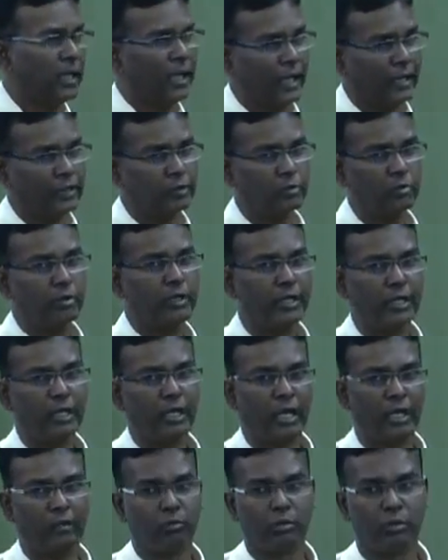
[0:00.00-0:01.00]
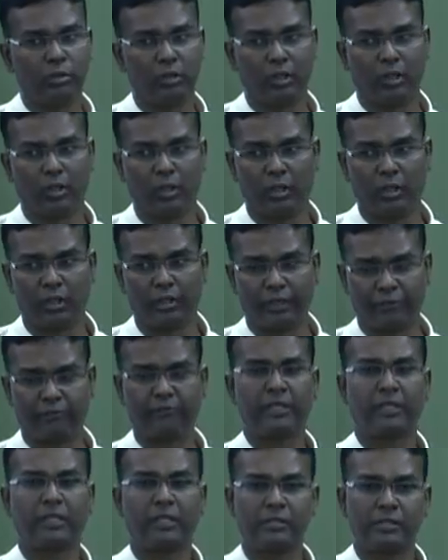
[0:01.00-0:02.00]
And today I would
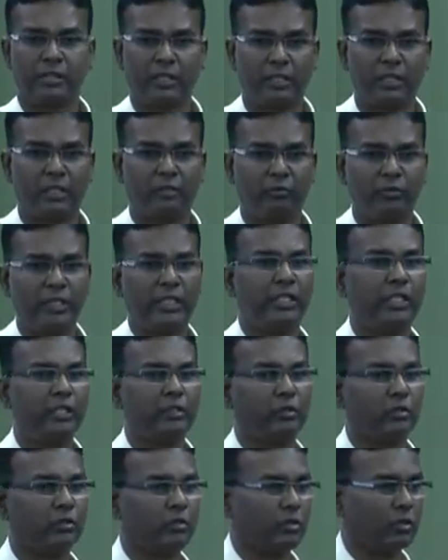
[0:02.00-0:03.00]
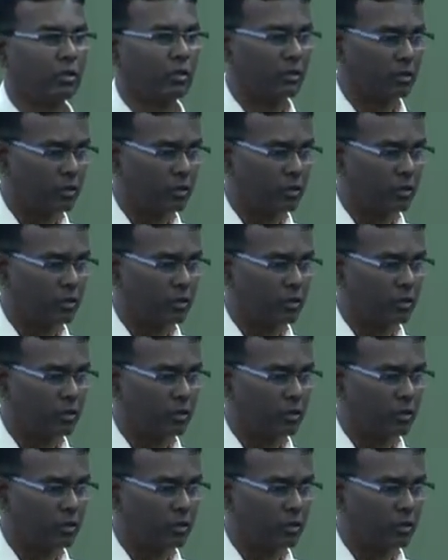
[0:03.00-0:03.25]
definitely say that we need to